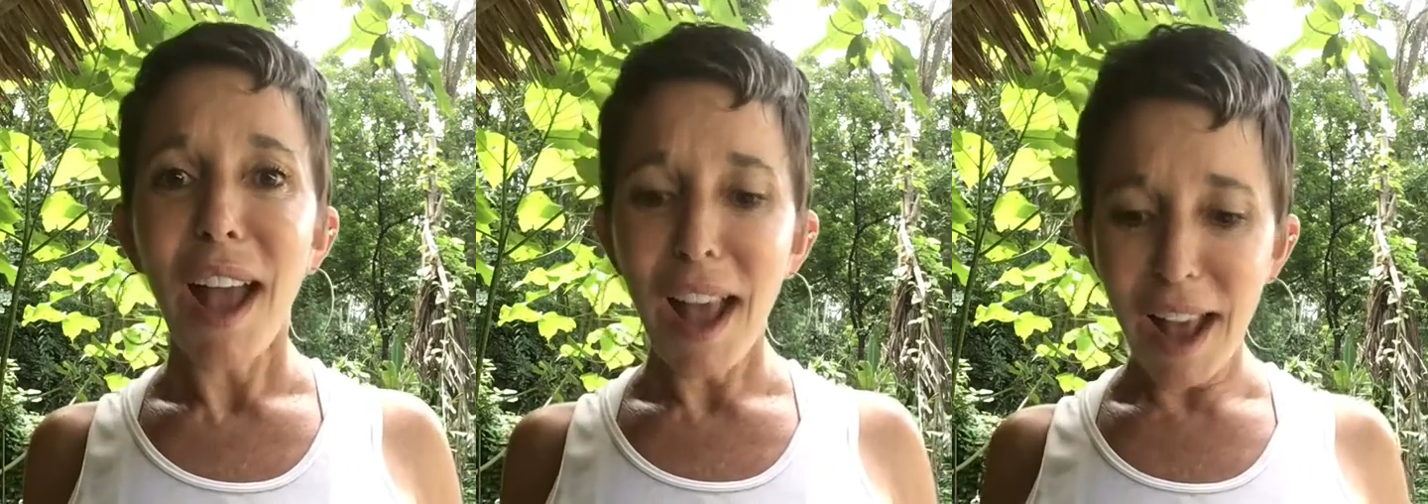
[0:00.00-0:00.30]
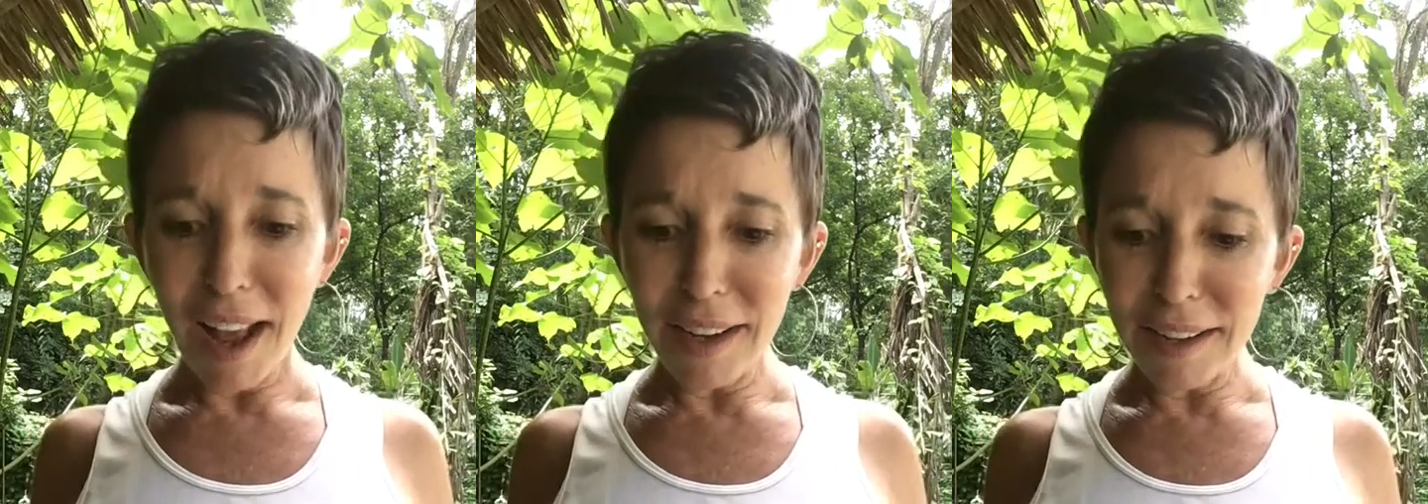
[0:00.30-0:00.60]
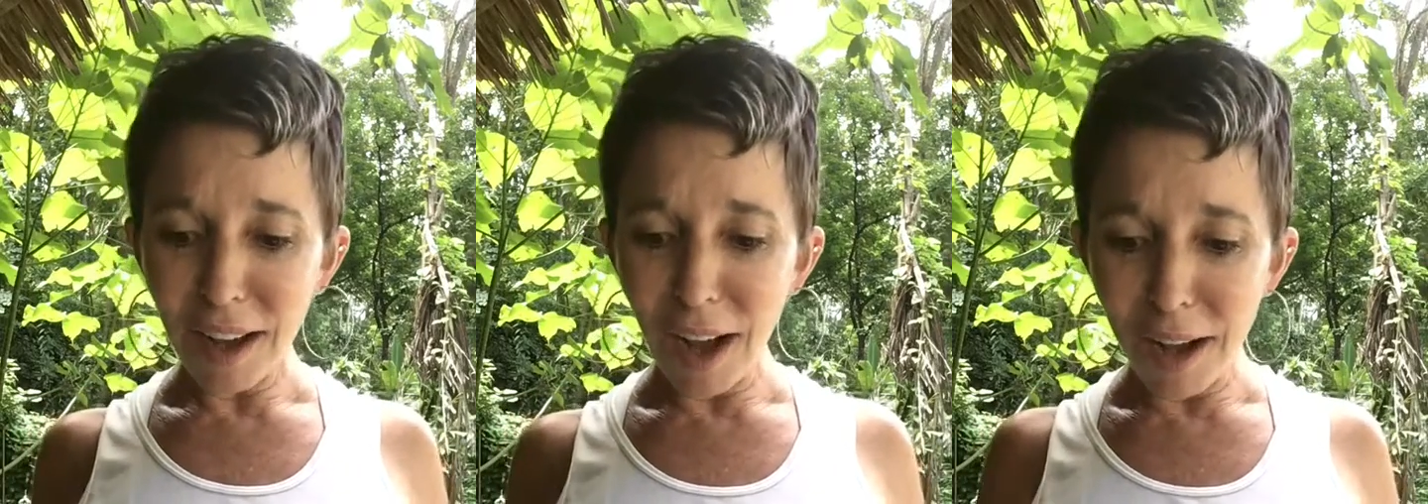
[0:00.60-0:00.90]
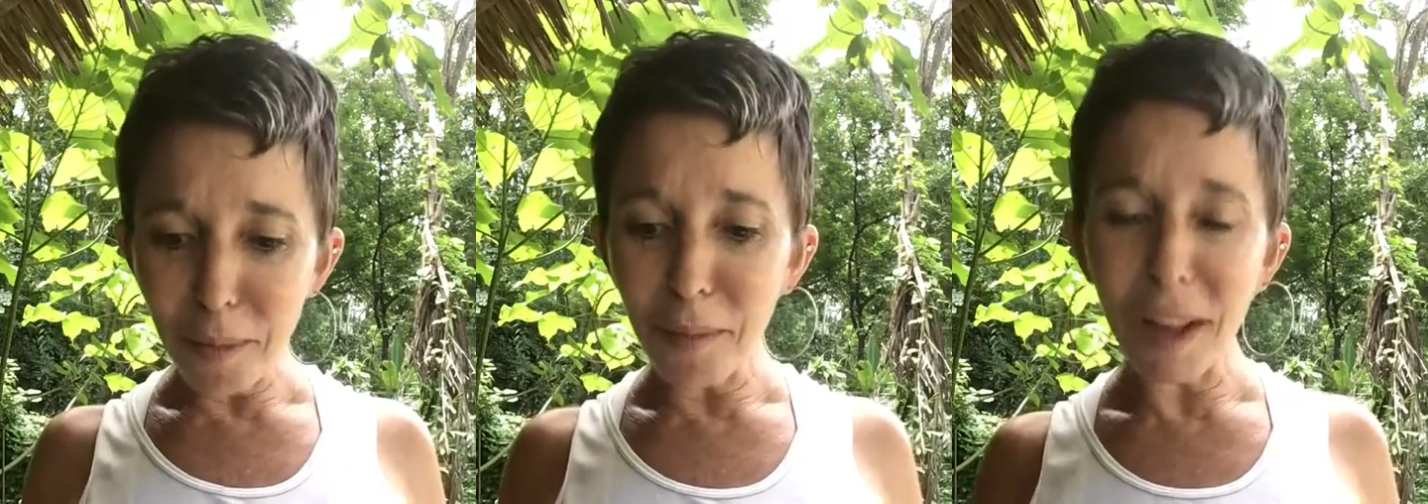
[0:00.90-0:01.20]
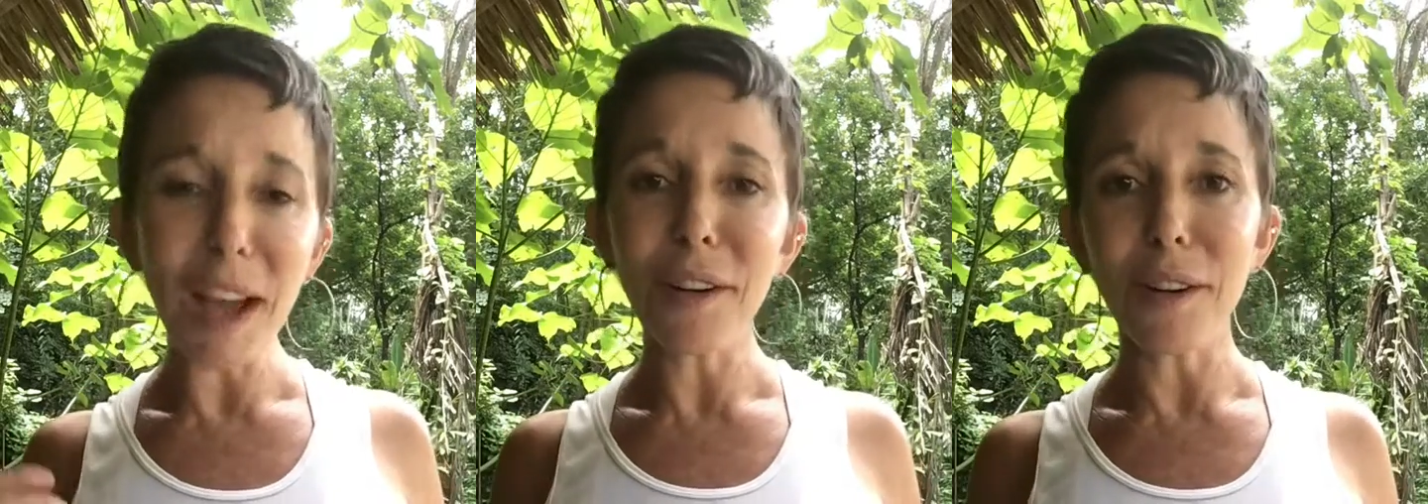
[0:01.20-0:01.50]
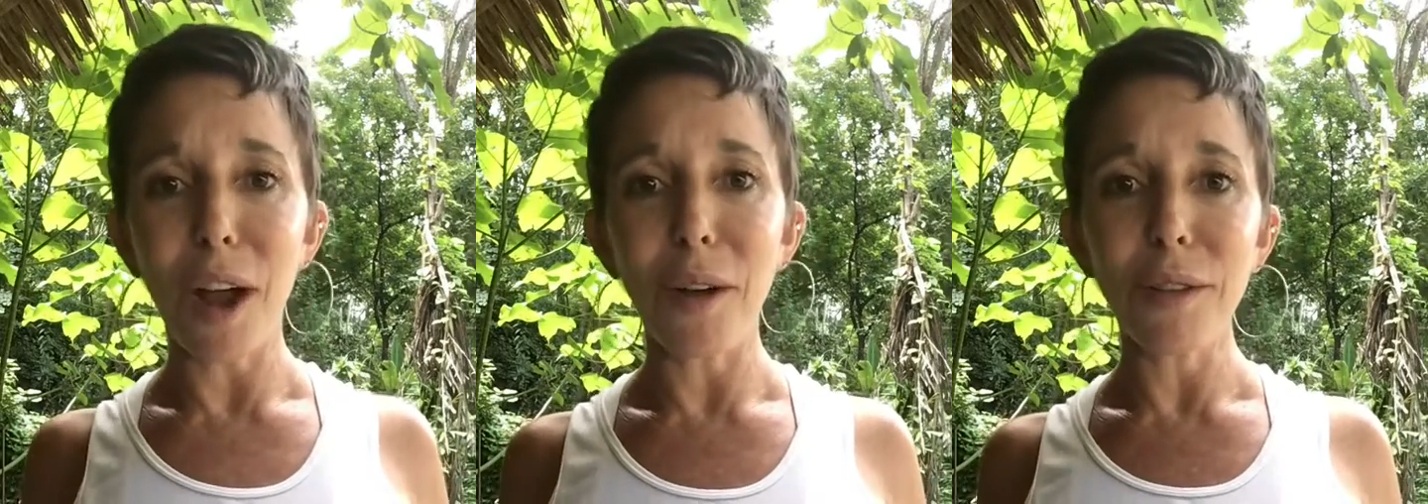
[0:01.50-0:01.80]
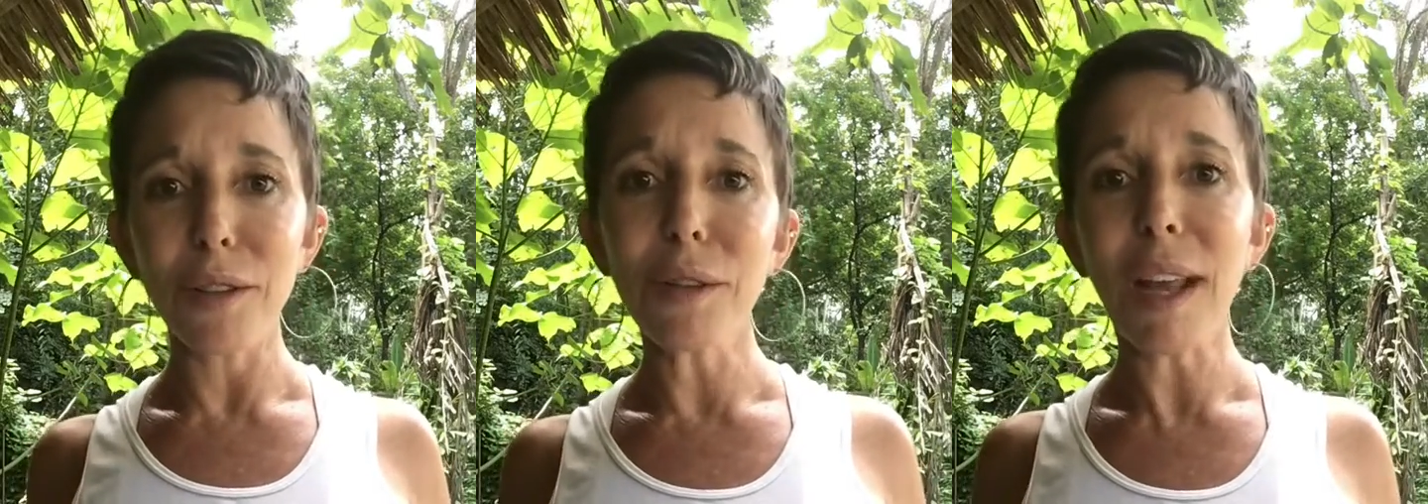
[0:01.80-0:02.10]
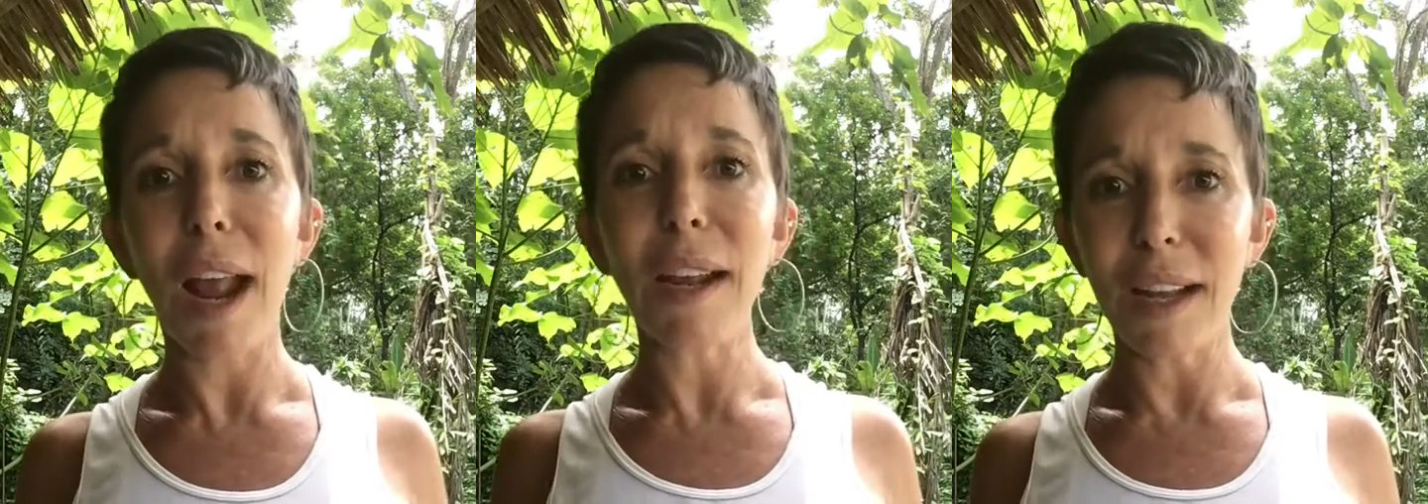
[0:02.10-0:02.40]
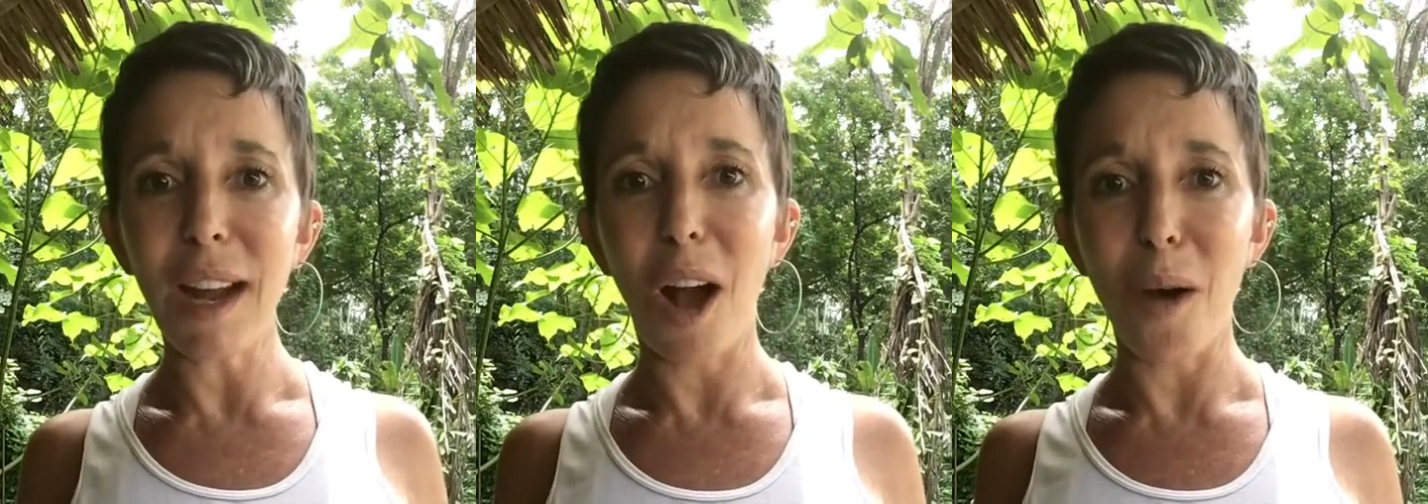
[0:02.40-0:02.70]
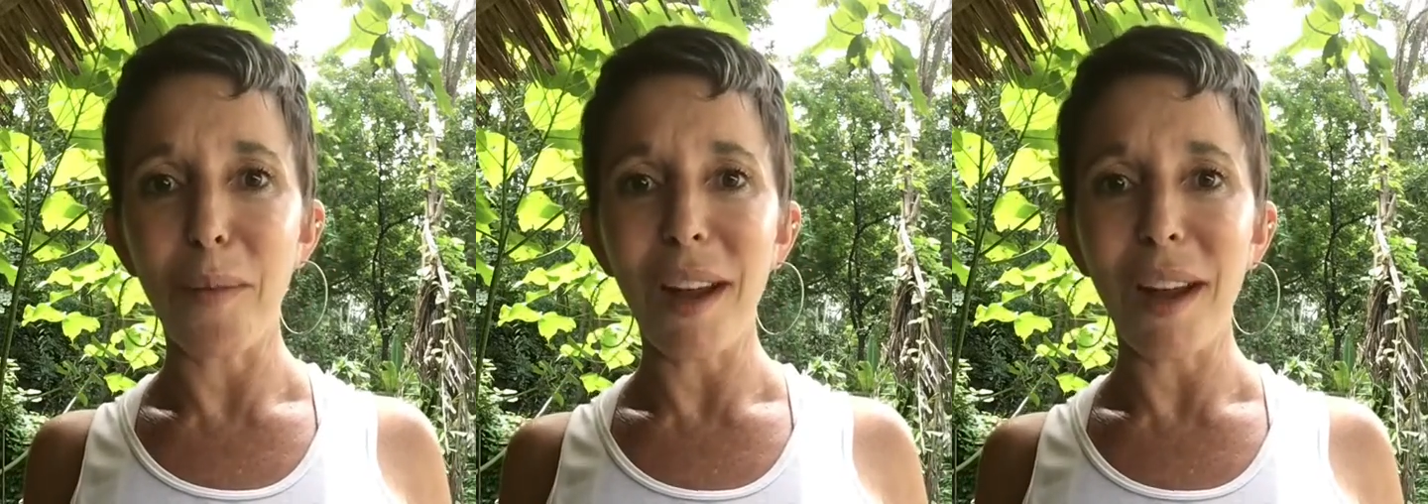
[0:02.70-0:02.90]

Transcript: And on a lighter note, you can get help.